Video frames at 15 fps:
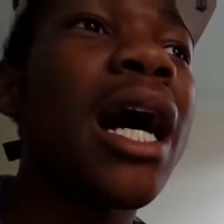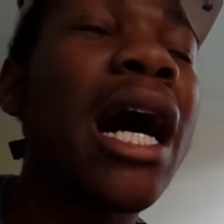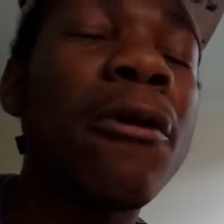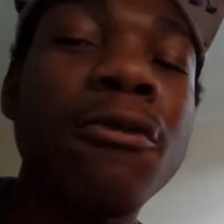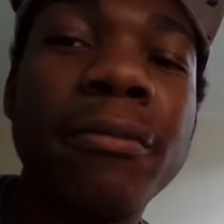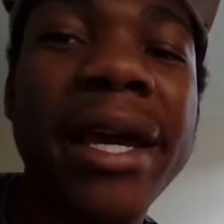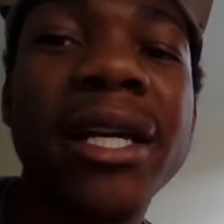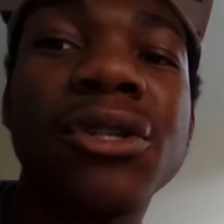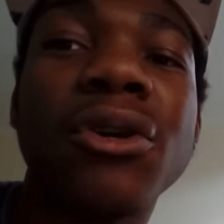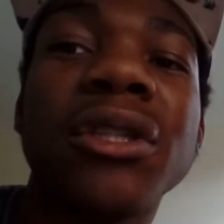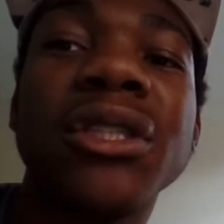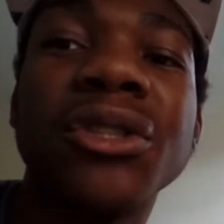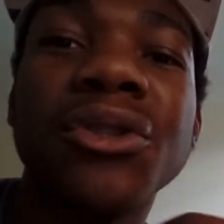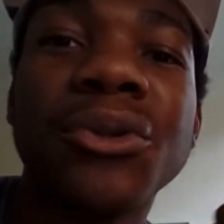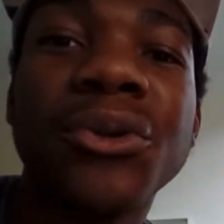I will make
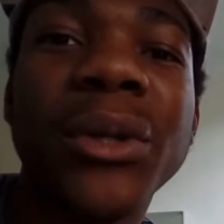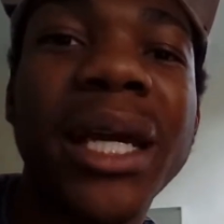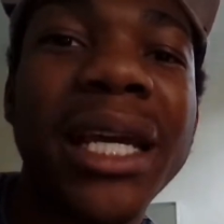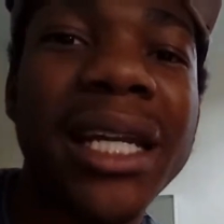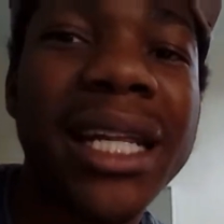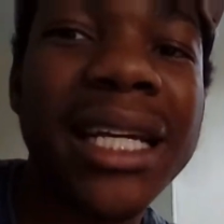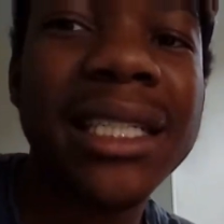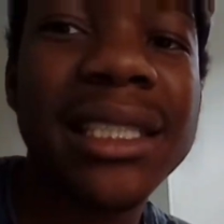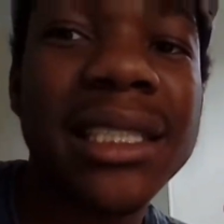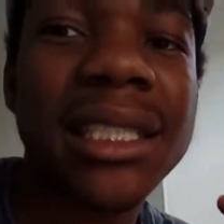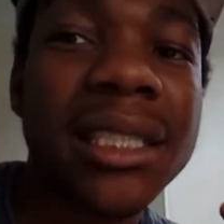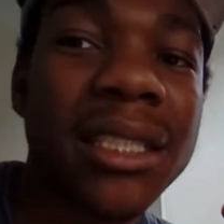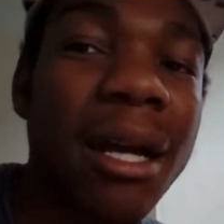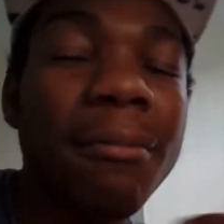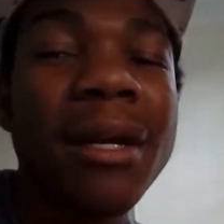sure to do at
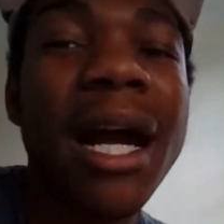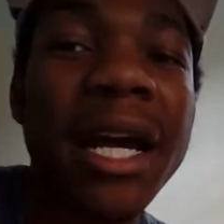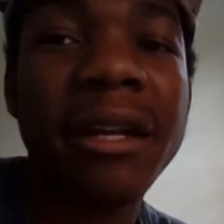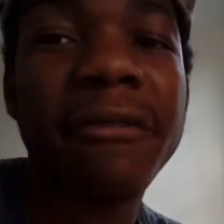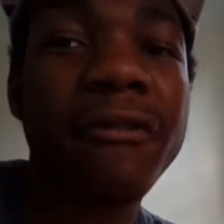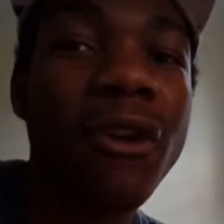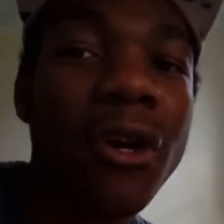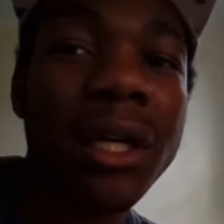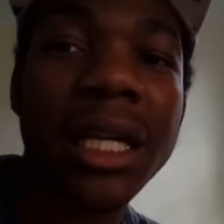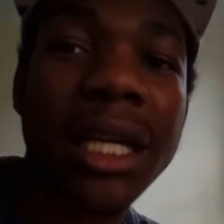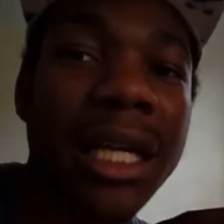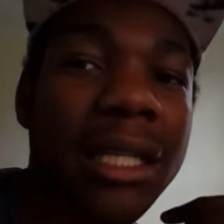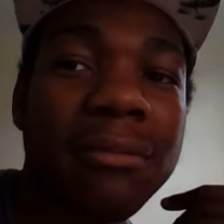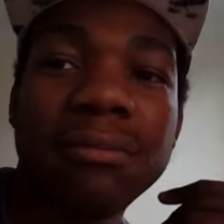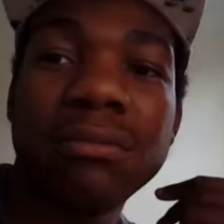least some kind of vlog
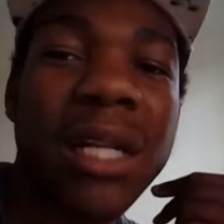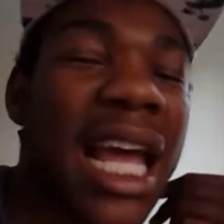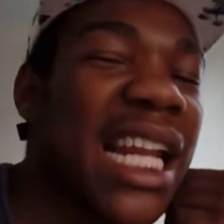and